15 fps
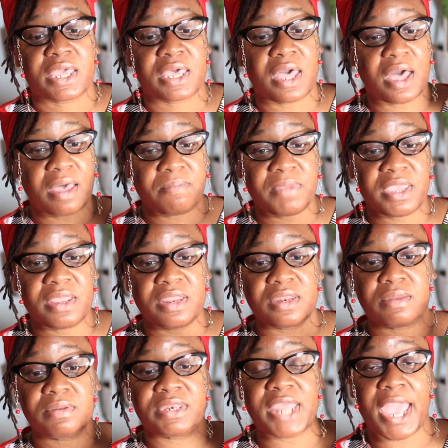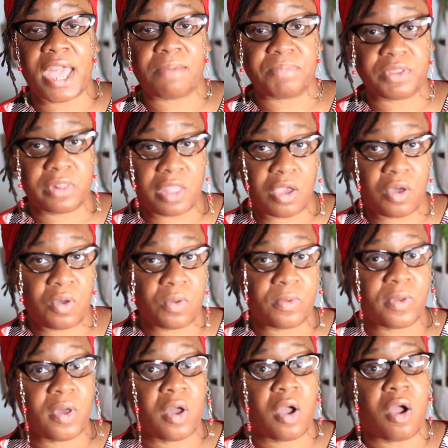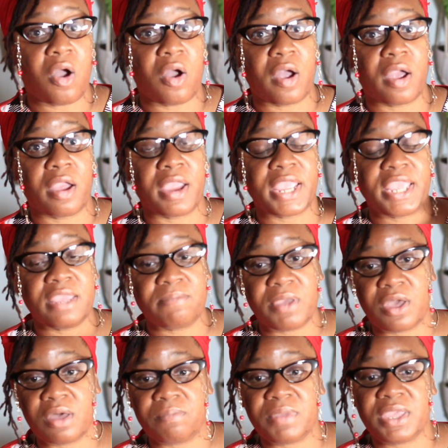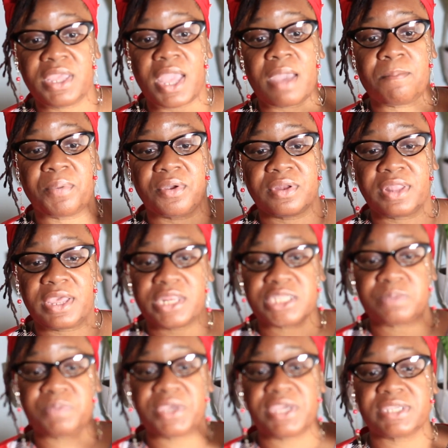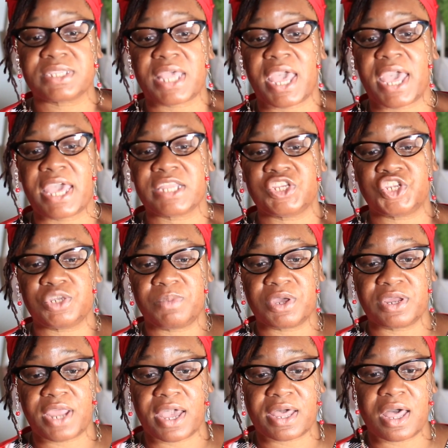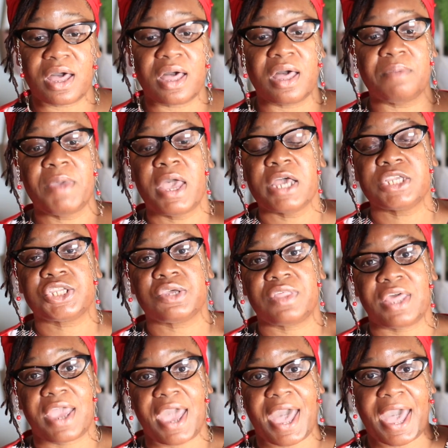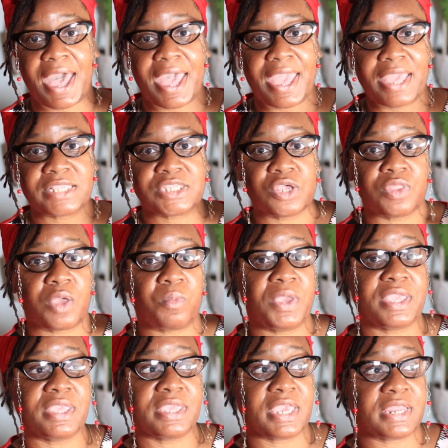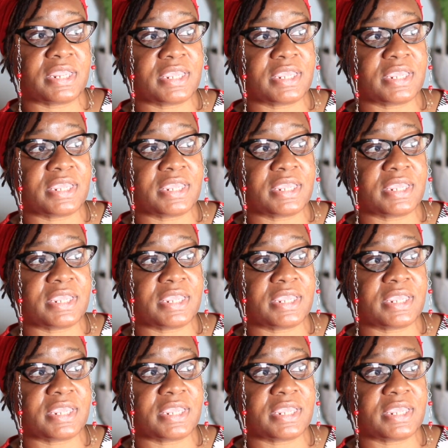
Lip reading: comment down below. Or email me at birdladyspeaks@gmail.com so that we can get